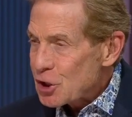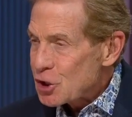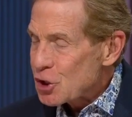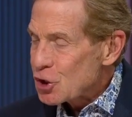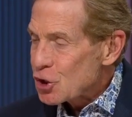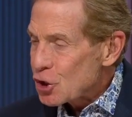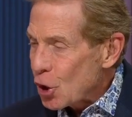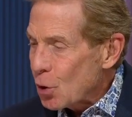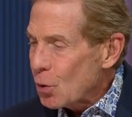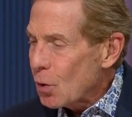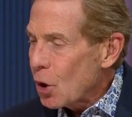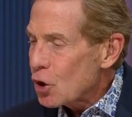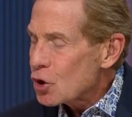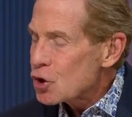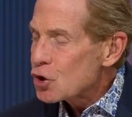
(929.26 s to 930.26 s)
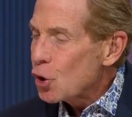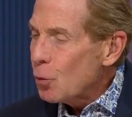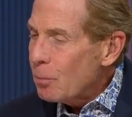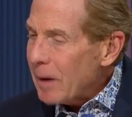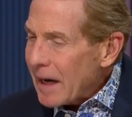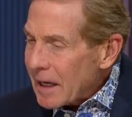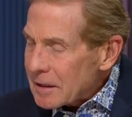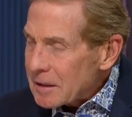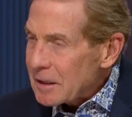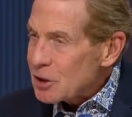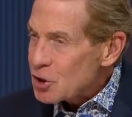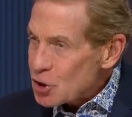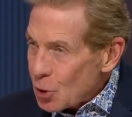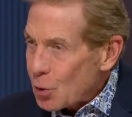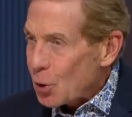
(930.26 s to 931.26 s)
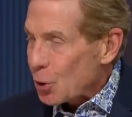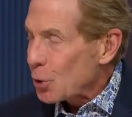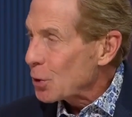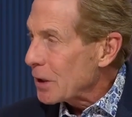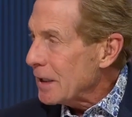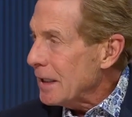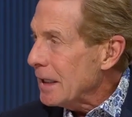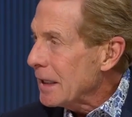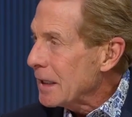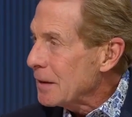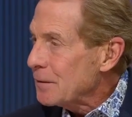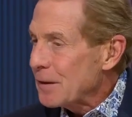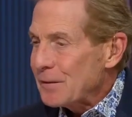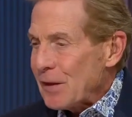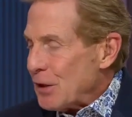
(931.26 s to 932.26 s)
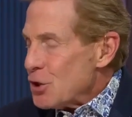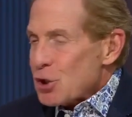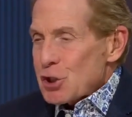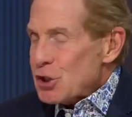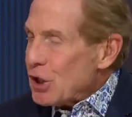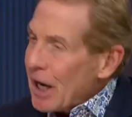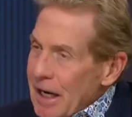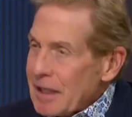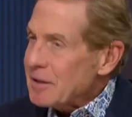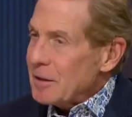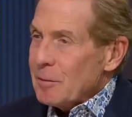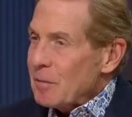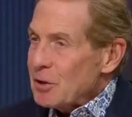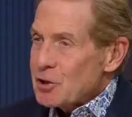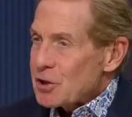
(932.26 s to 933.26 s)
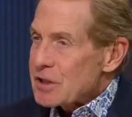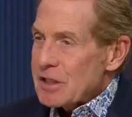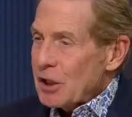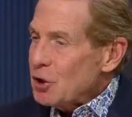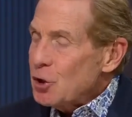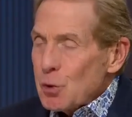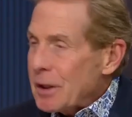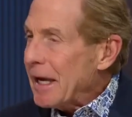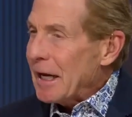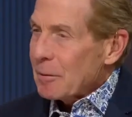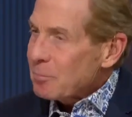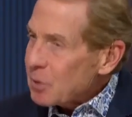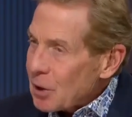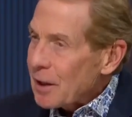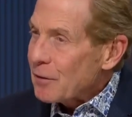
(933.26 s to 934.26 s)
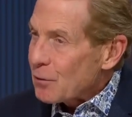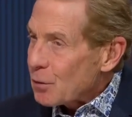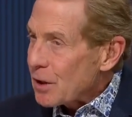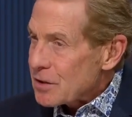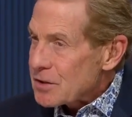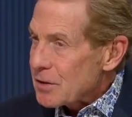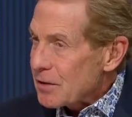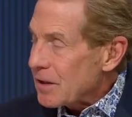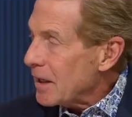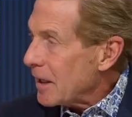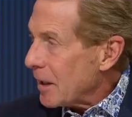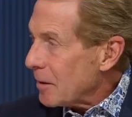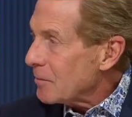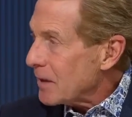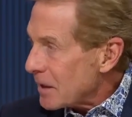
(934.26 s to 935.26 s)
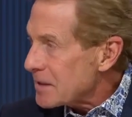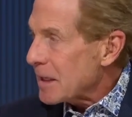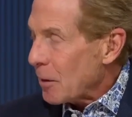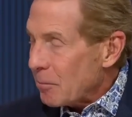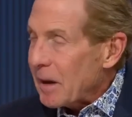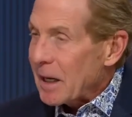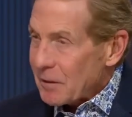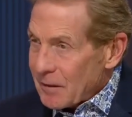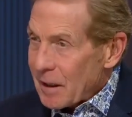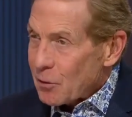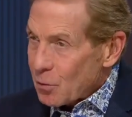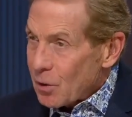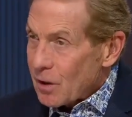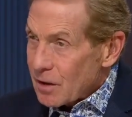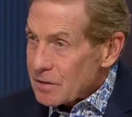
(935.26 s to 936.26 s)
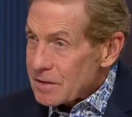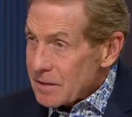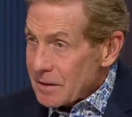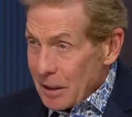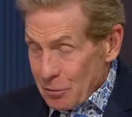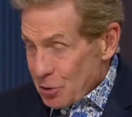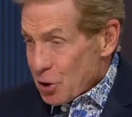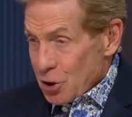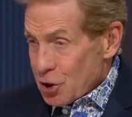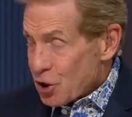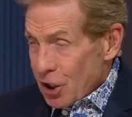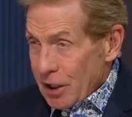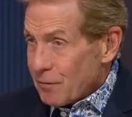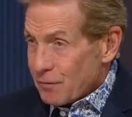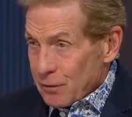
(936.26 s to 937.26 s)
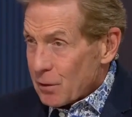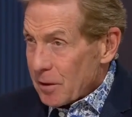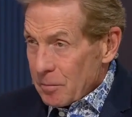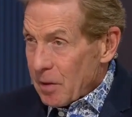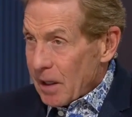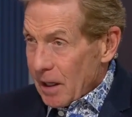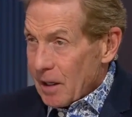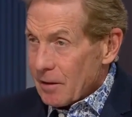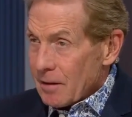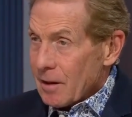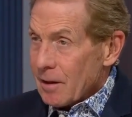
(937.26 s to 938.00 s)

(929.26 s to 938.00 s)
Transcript: so so badly so early that they just mm. yanked him and just said you can't play the rest of the game. That's yeah. how bad that was. That was just shamefully bad.